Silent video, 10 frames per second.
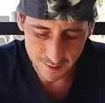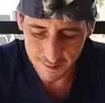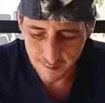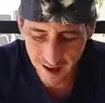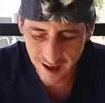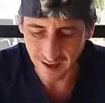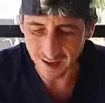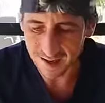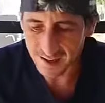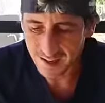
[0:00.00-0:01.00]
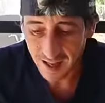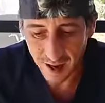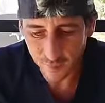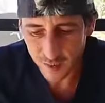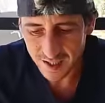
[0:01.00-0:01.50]
Man,
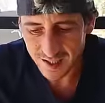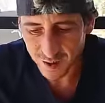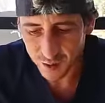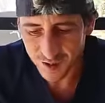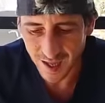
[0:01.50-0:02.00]
every single